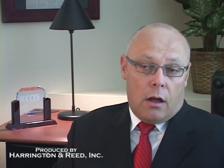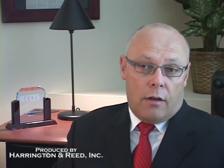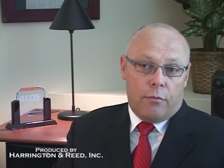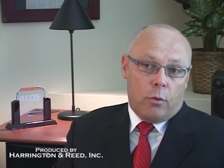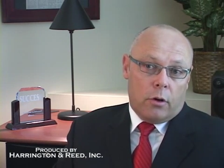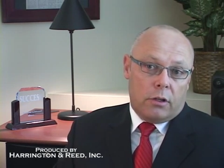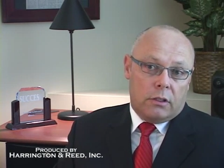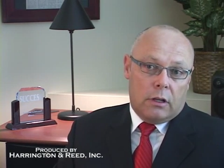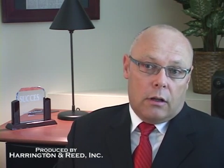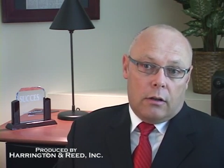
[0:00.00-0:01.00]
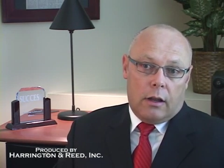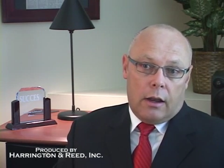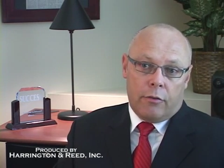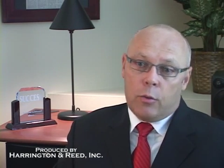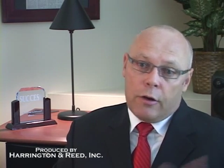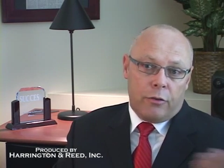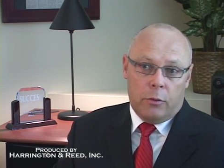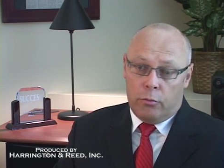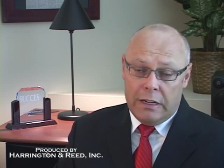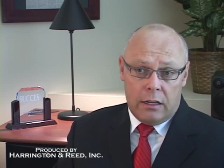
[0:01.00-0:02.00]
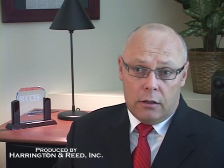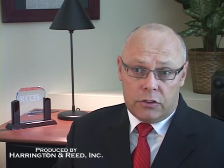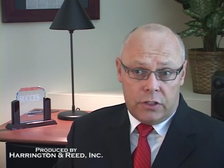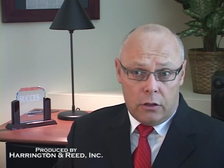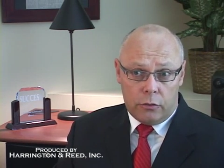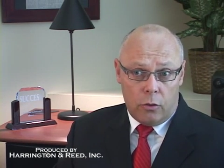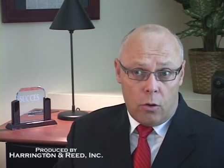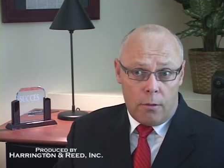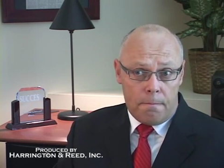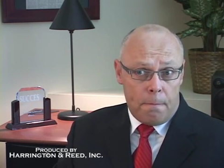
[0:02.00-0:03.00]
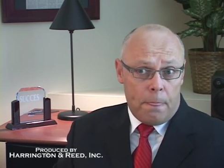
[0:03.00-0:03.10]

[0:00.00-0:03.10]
I've worked everywhere from the retail sales floor